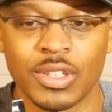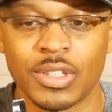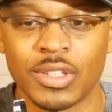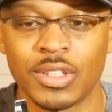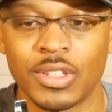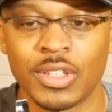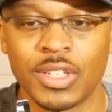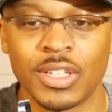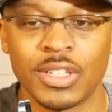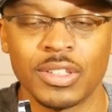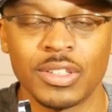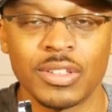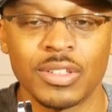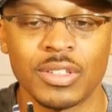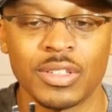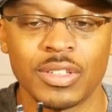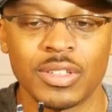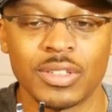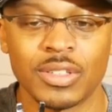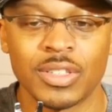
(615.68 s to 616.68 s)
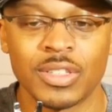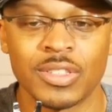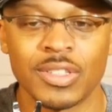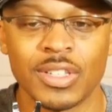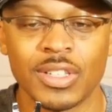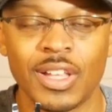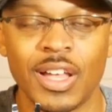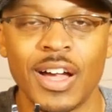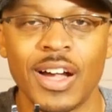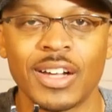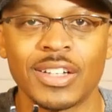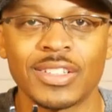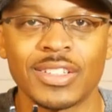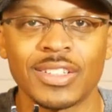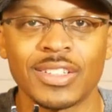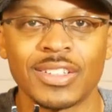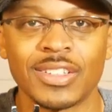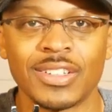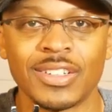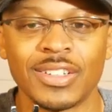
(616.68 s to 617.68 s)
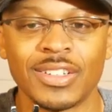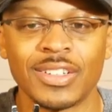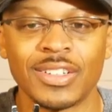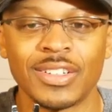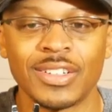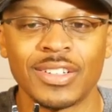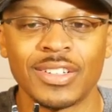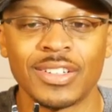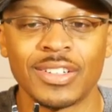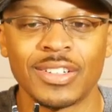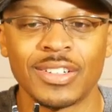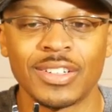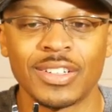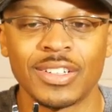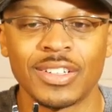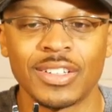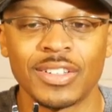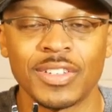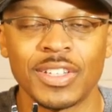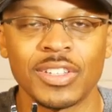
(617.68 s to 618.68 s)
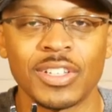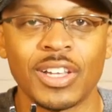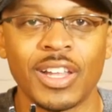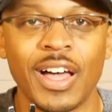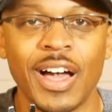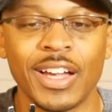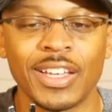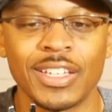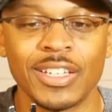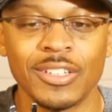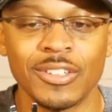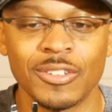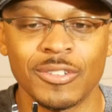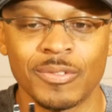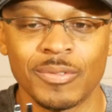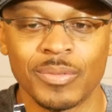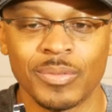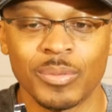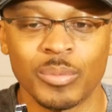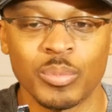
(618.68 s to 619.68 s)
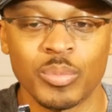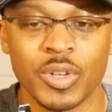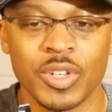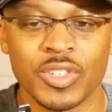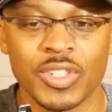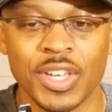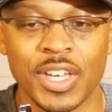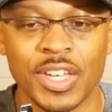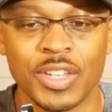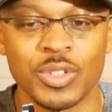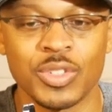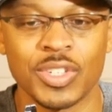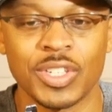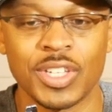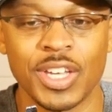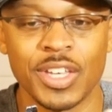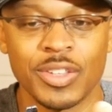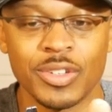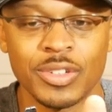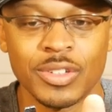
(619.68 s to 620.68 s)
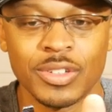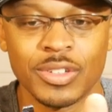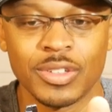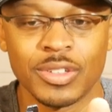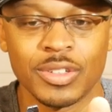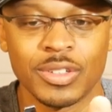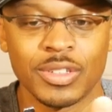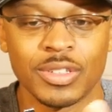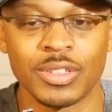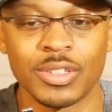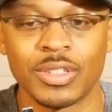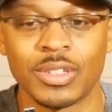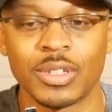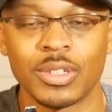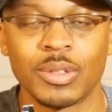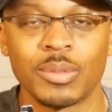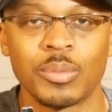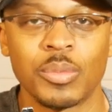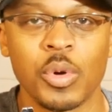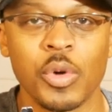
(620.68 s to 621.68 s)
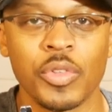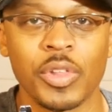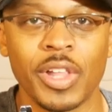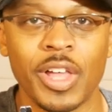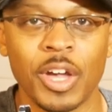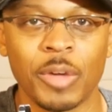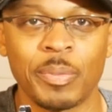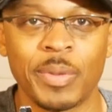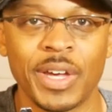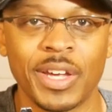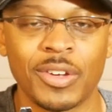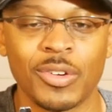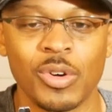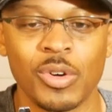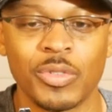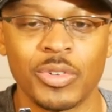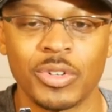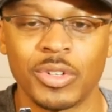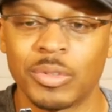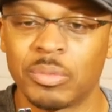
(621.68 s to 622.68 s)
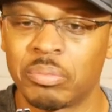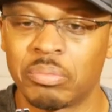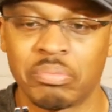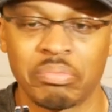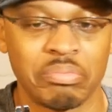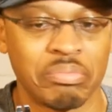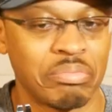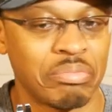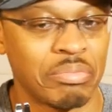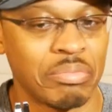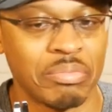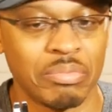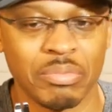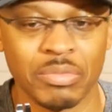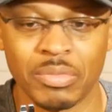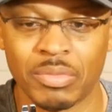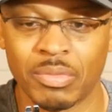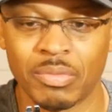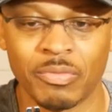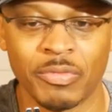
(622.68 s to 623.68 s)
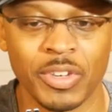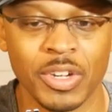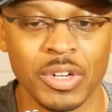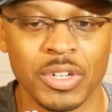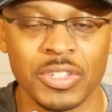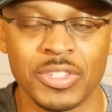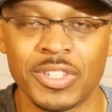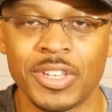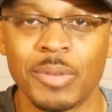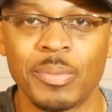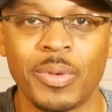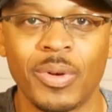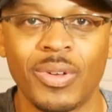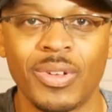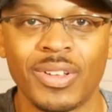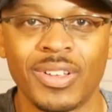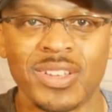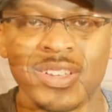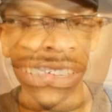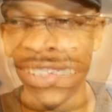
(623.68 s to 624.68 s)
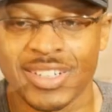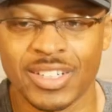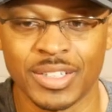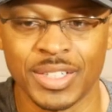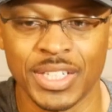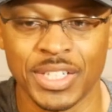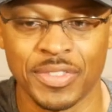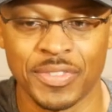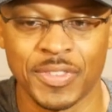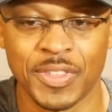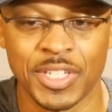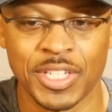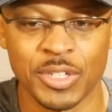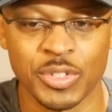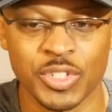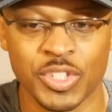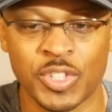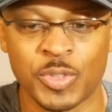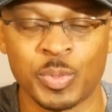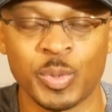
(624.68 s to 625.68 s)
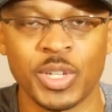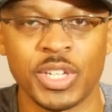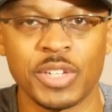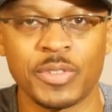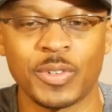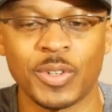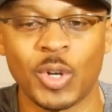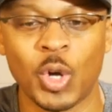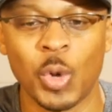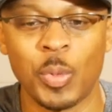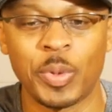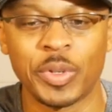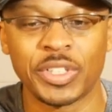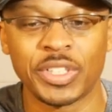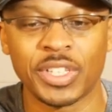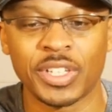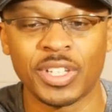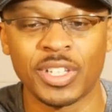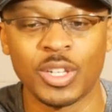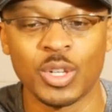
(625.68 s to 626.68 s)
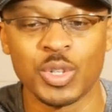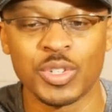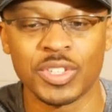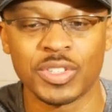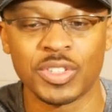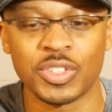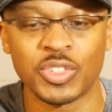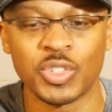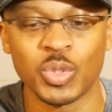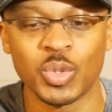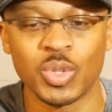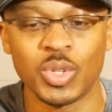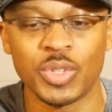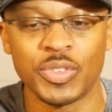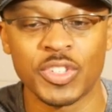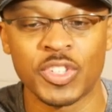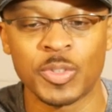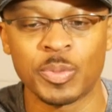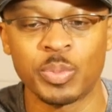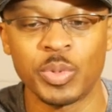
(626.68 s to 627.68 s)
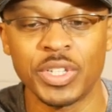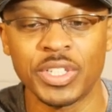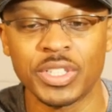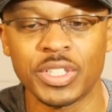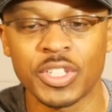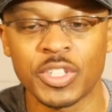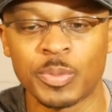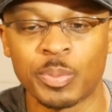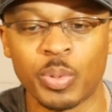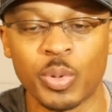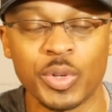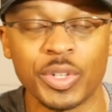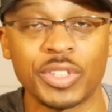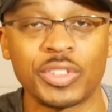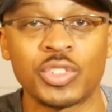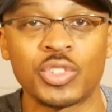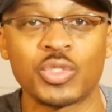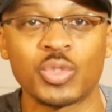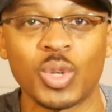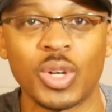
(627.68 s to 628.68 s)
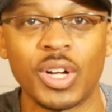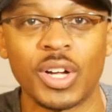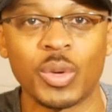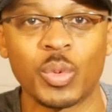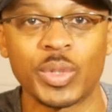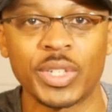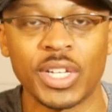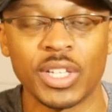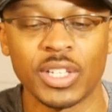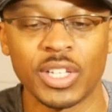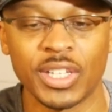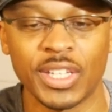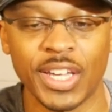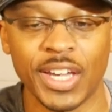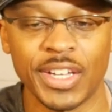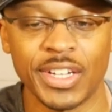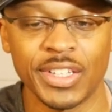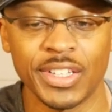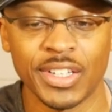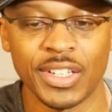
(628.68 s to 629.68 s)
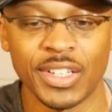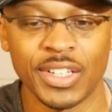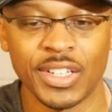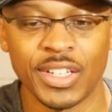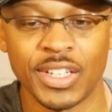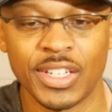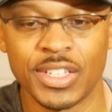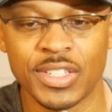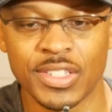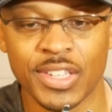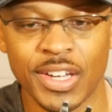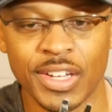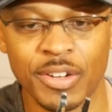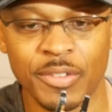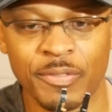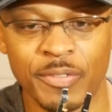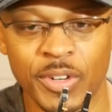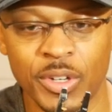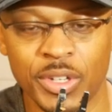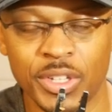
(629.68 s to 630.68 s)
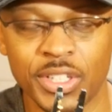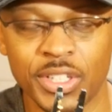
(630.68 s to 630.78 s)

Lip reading: and then it's unlocked. And then to lock it, press the handles together, pull the lock back over. Very simple. All right, then there's a spring for opening and closing the tool. The spring looks pretty strong when I look at it. It's got a very